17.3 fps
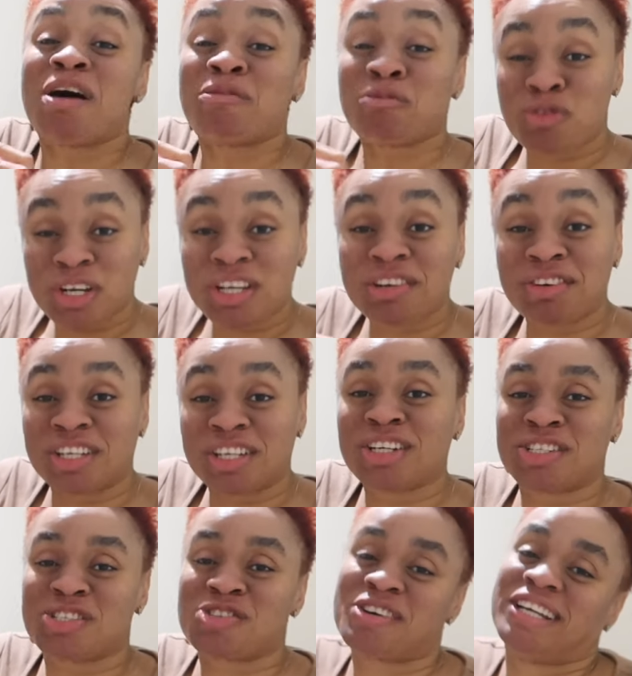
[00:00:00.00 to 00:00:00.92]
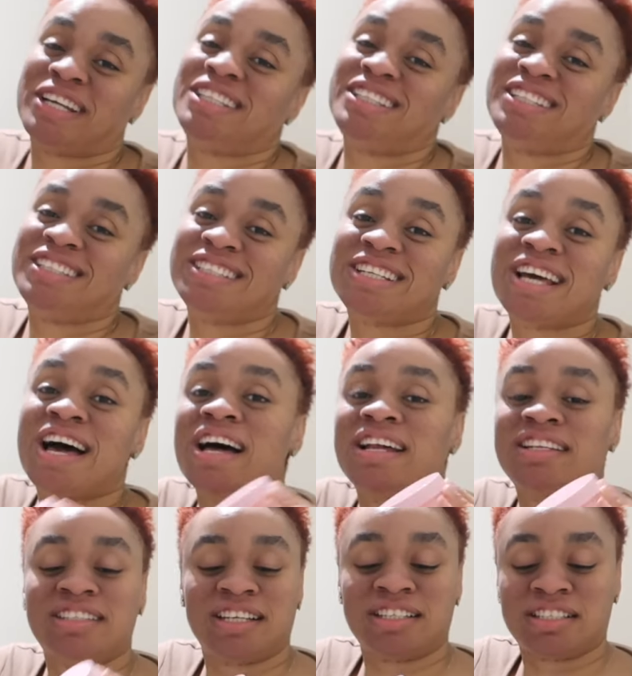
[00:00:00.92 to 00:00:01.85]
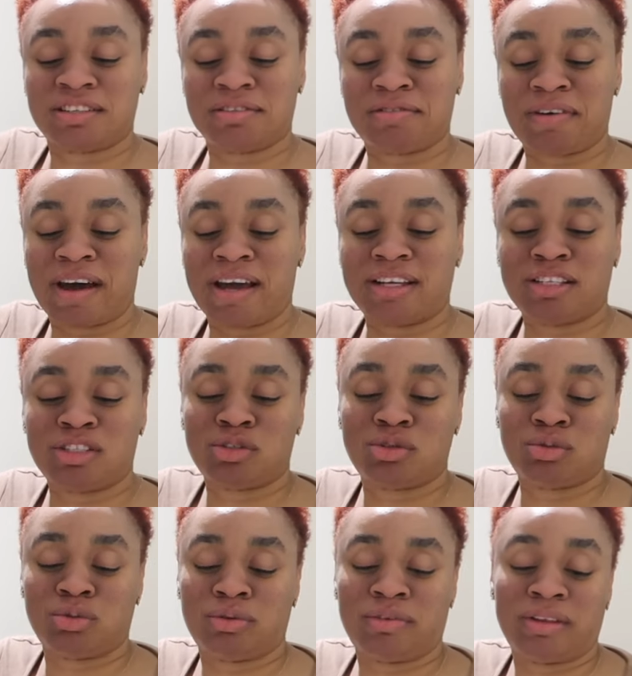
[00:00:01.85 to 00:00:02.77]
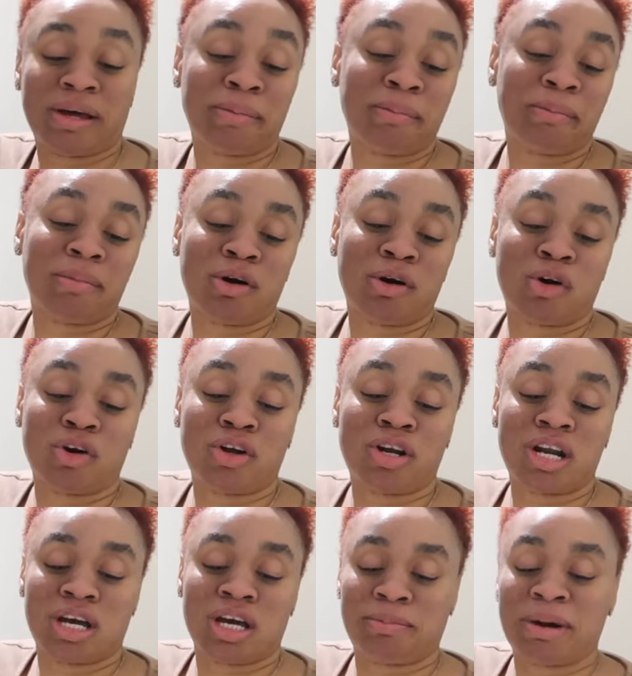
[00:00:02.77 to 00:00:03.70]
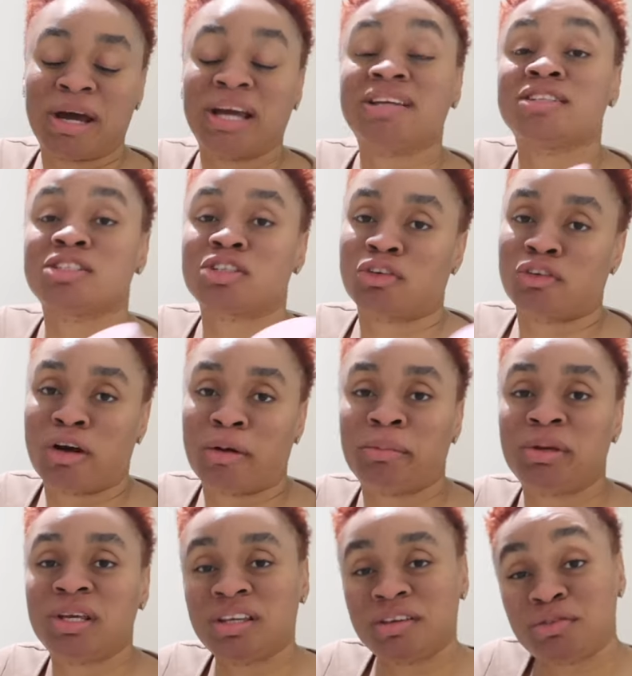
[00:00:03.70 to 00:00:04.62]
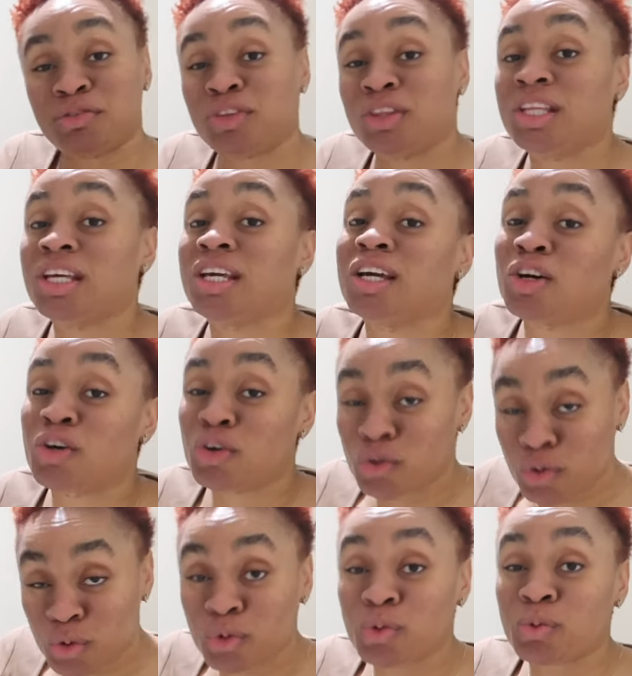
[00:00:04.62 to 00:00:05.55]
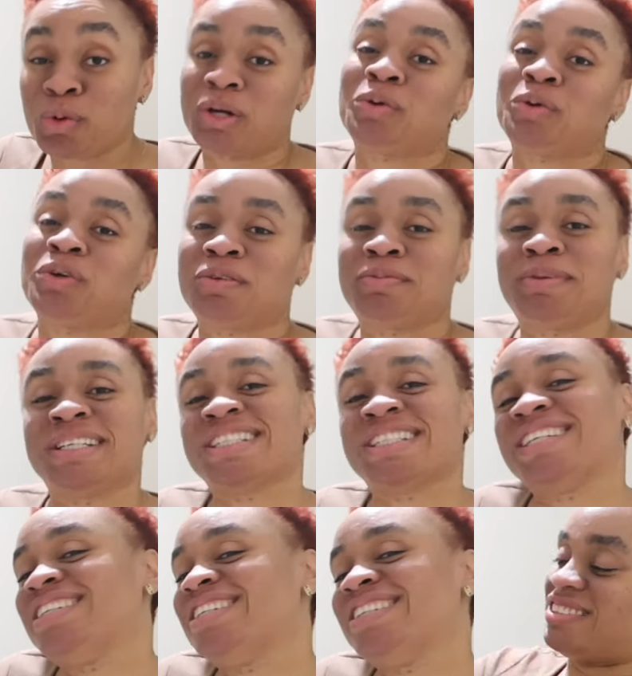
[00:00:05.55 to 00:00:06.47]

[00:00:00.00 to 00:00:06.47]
I'm really, really going to try these and testify to them on my Instagram if they go well with my skin.